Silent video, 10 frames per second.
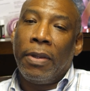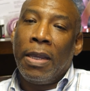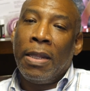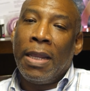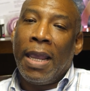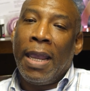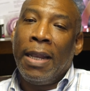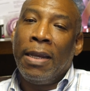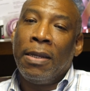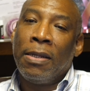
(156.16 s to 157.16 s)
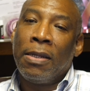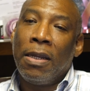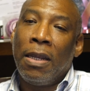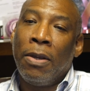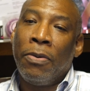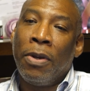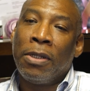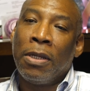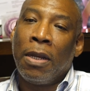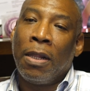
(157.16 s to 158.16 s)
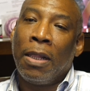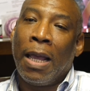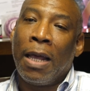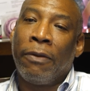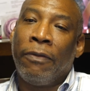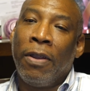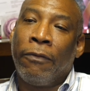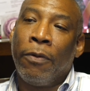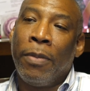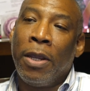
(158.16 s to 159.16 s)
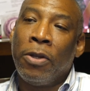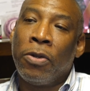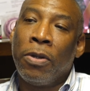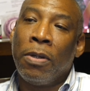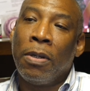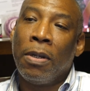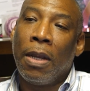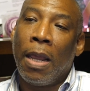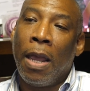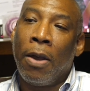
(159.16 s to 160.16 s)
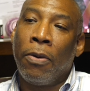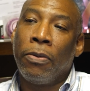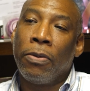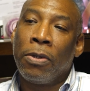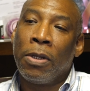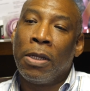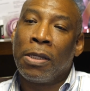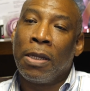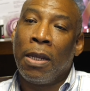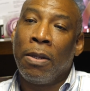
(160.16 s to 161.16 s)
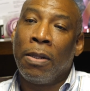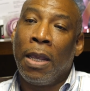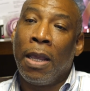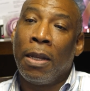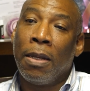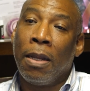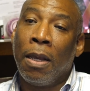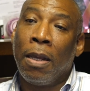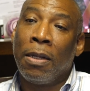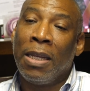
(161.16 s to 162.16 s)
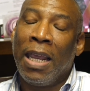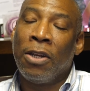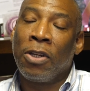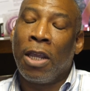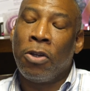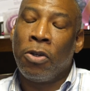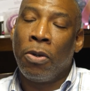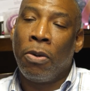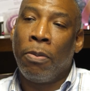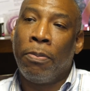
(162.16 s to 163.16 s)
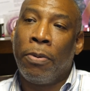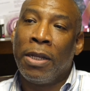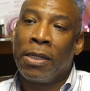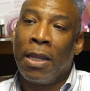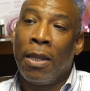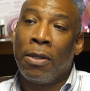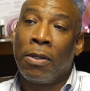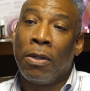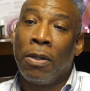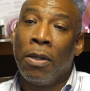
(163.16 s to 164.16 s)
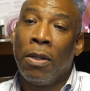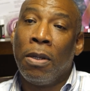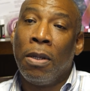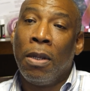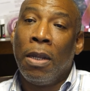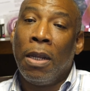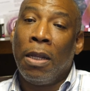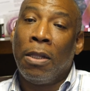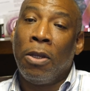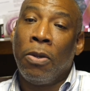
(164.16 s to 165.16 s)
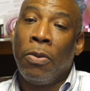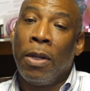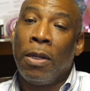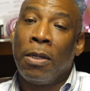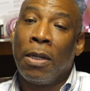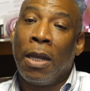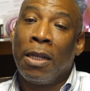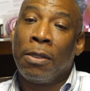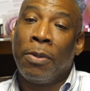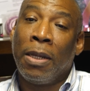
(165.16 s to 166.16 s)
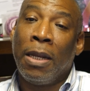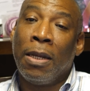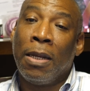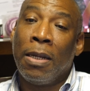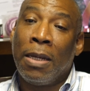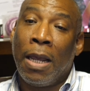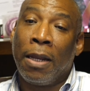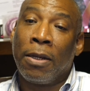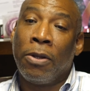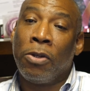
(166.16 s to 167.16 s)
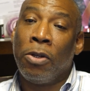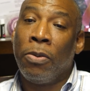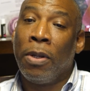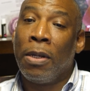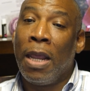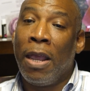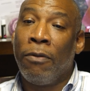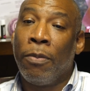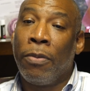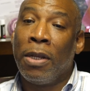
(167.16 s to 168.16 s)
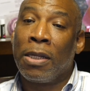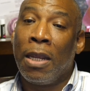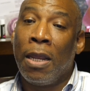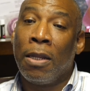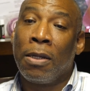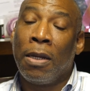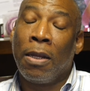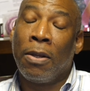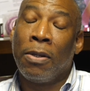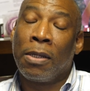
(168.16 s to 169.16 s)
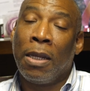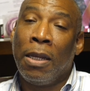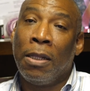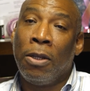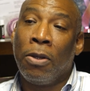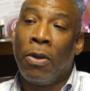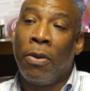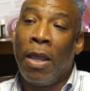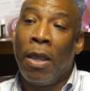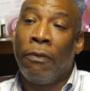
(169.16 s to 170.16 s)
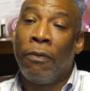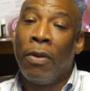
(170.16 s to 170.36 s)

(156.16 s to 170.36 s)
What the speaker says: In the 80s, it wasn't a lot of information out to say that, to educate you on breast cancer. Either you went into the hospital, they didn't diagnose you with having breast cancer, they're going to say either you're going to have